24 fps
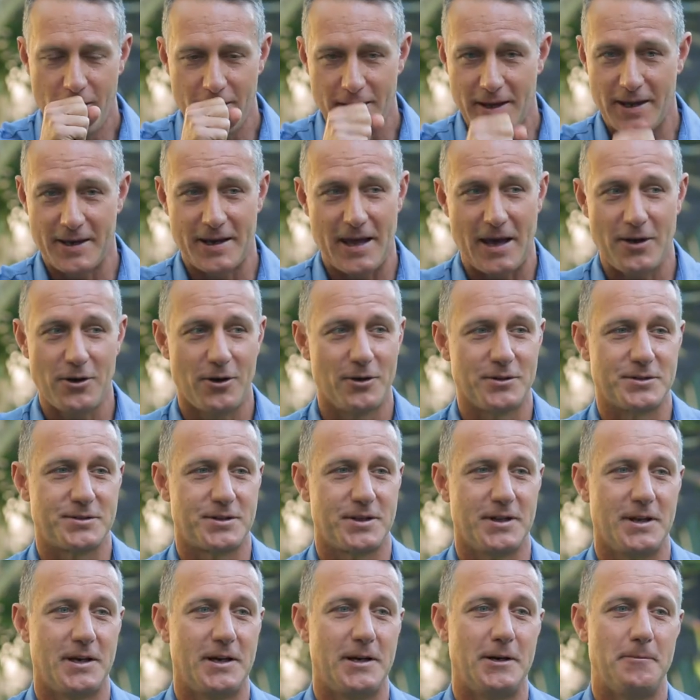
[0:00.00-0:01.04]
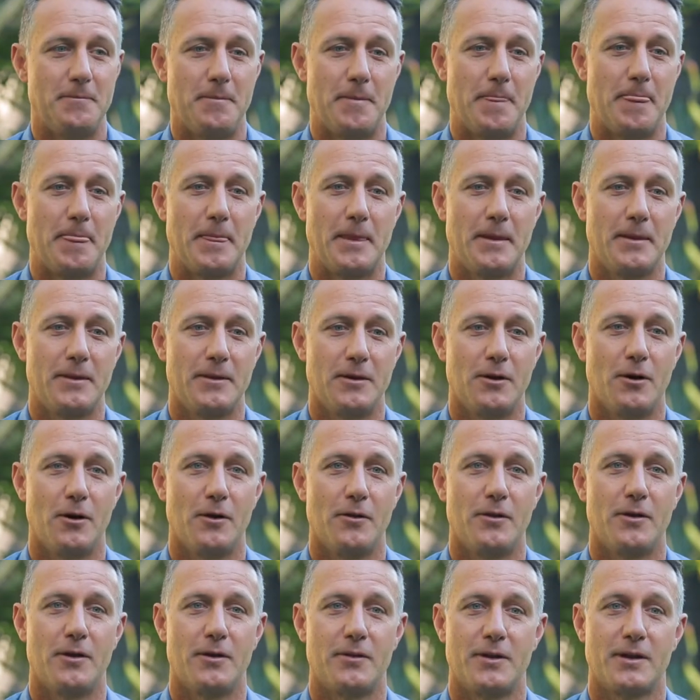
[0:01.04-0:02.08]
in adults, the um, you know
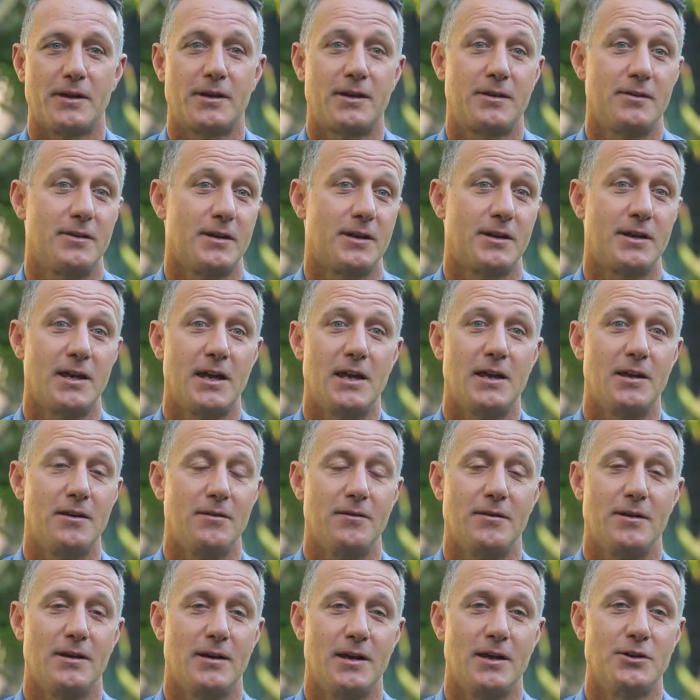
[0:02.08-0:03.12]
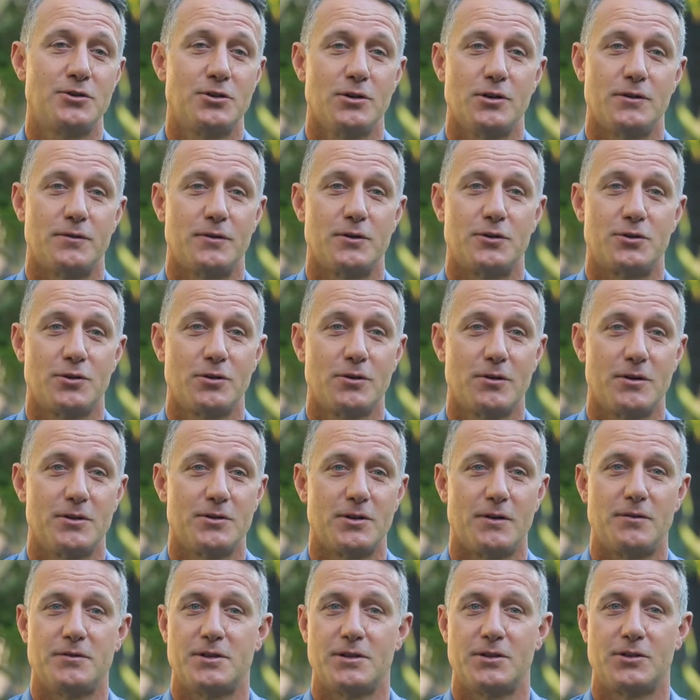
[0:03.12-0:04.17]
the, the, the, key issues for sugar is
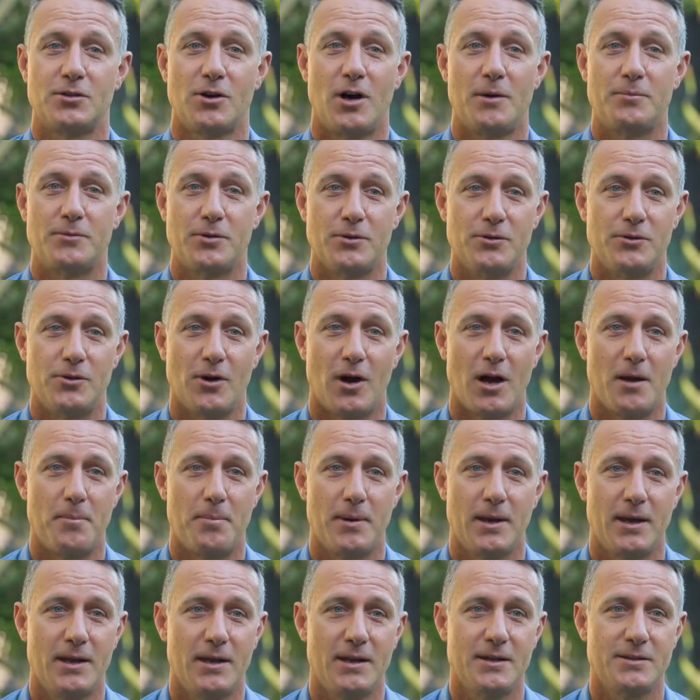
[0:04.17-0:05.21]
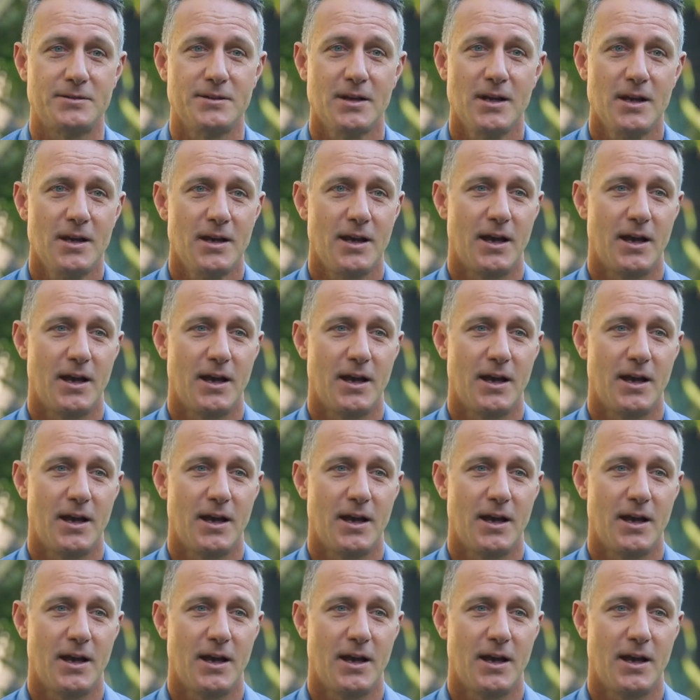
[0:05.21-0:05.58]
obviously type 2 diabetes.